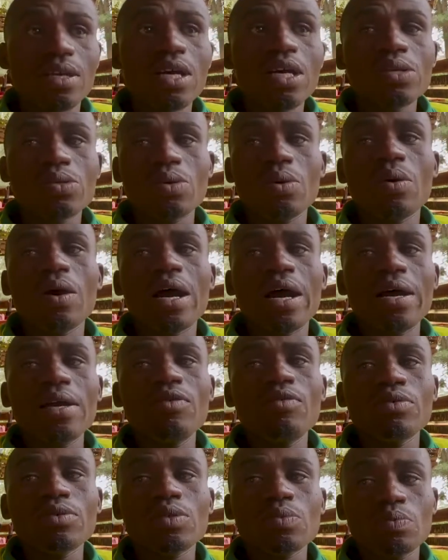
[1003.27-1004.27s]
So I
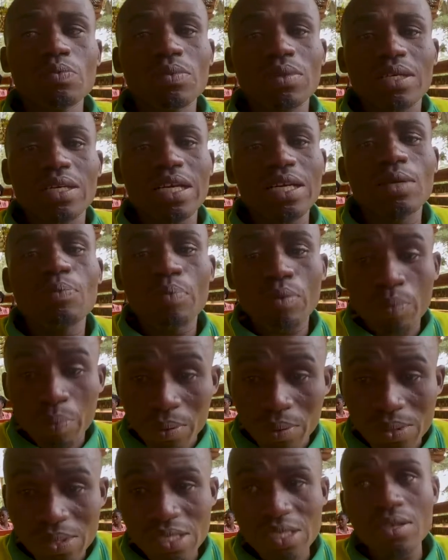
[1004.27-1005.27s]
was like
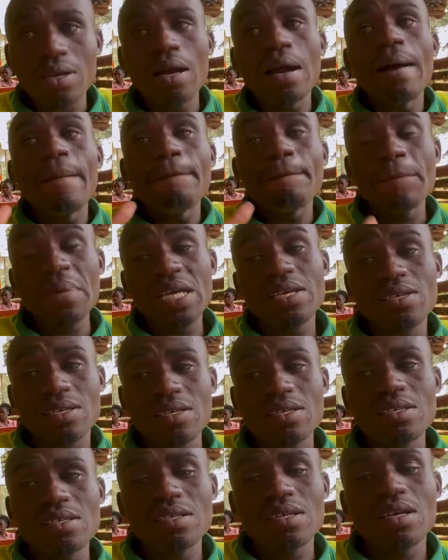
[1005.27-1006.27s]
proposing
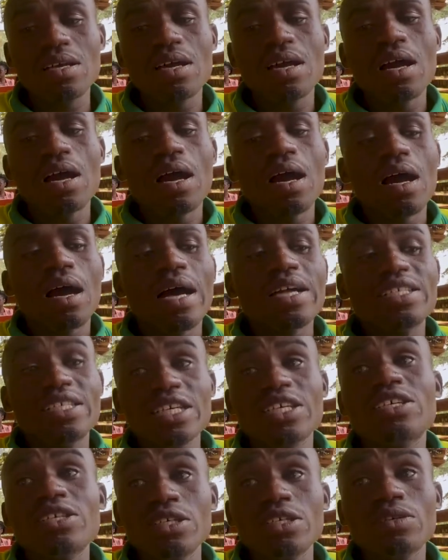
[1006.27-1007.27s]
making a
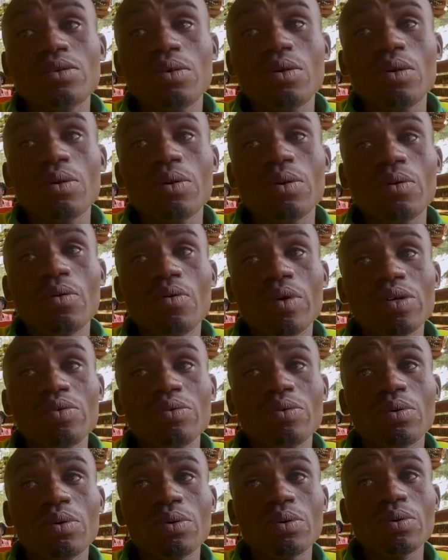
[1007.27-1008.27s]
technical, what we
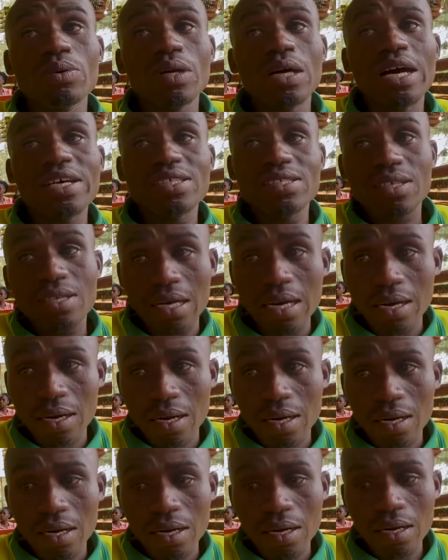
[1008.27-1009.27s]
call a,
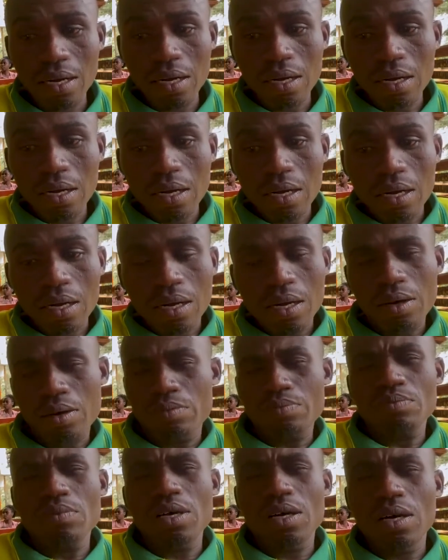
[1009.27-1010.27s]
uh,
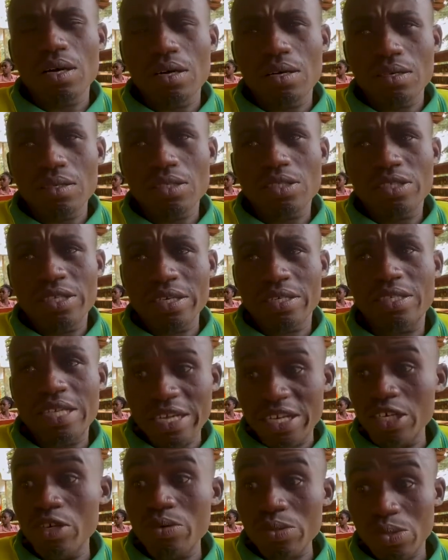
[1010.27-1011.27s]
technical school,
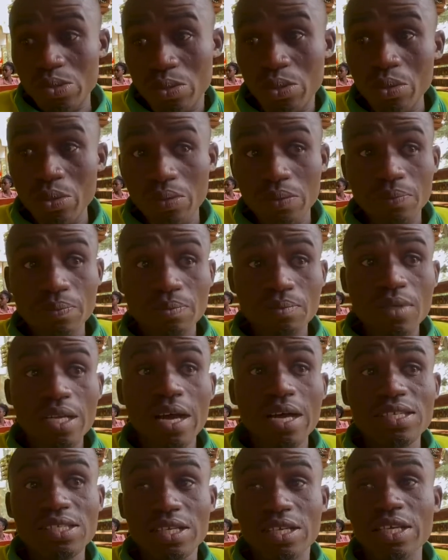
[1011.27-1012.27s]
technical oh, school,
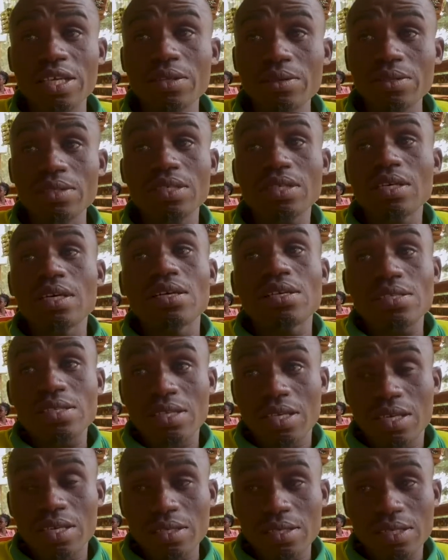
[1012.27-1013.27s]
a skilled
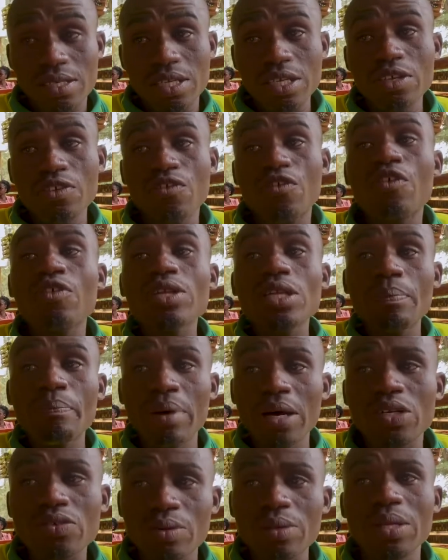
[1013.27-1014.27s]
skill for the
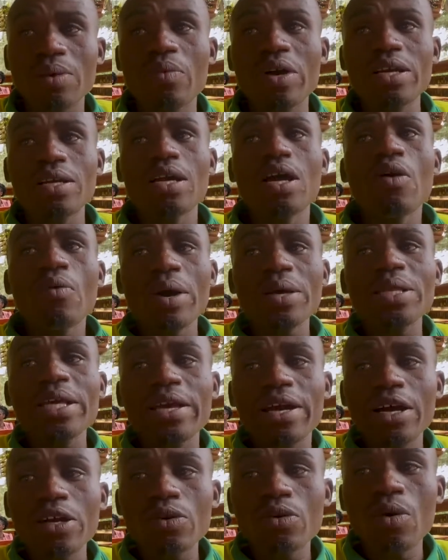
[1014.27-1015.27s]
batwa, the when where they
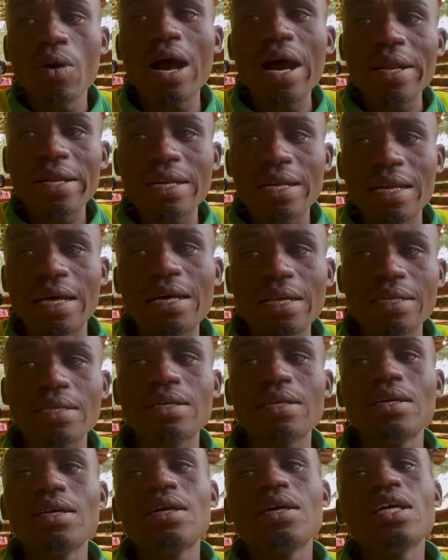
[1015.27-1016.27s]
can go and learn.
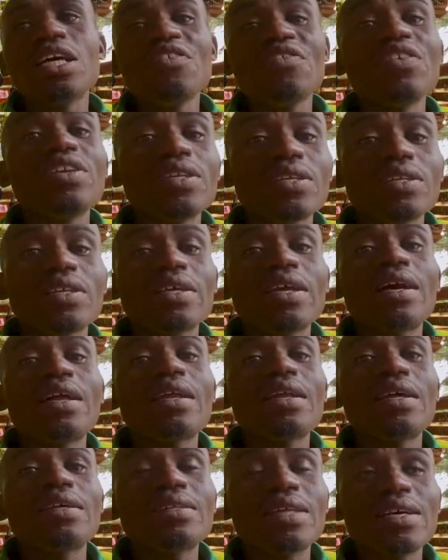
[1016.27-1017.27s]
Even they
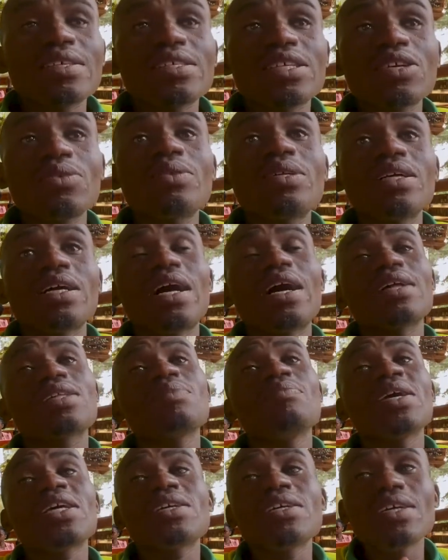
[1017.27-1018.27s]
are they are skilled at
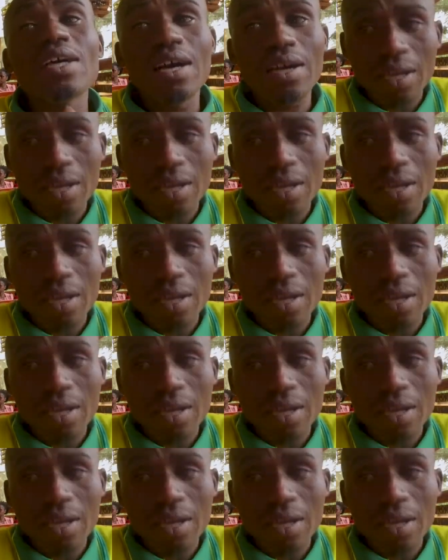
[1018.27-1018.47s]
making